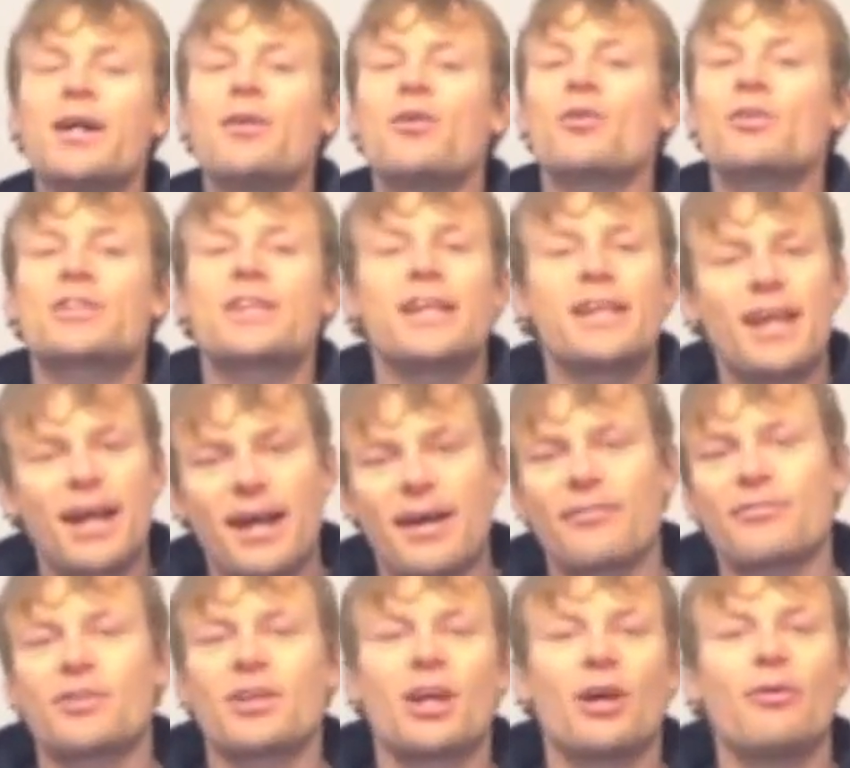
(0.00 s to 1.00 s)
Not saying you
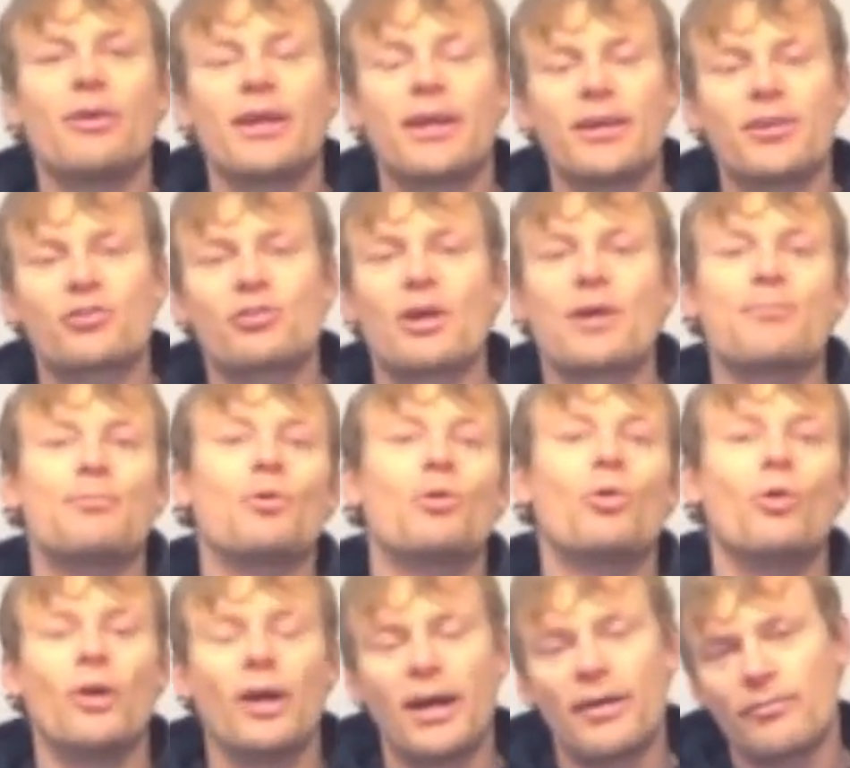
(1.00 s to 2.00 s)
have to go and get a treadmill
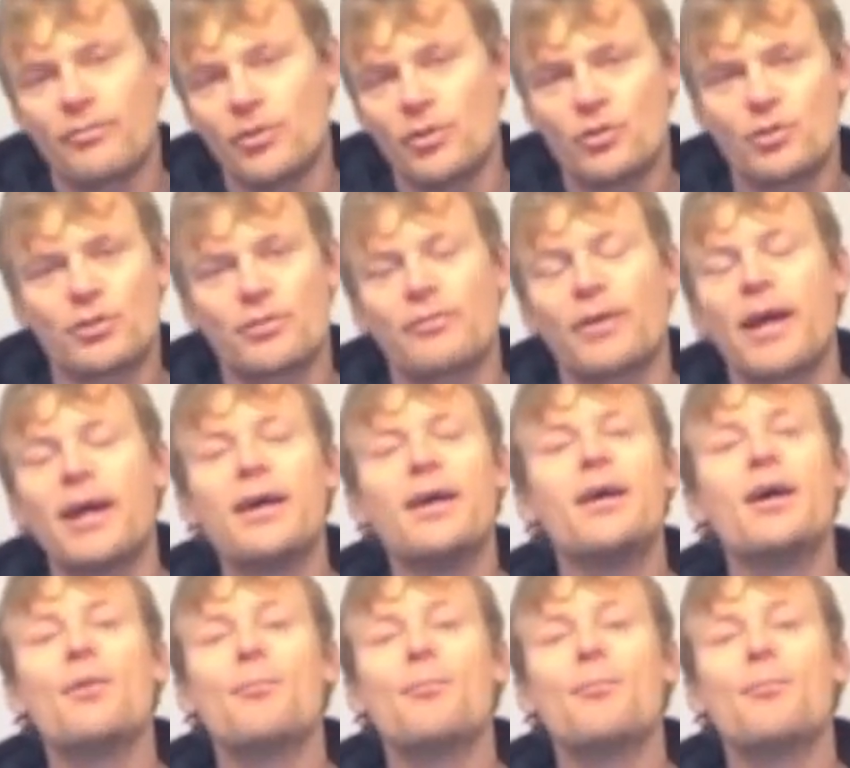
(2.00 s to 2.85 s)
or have use of it,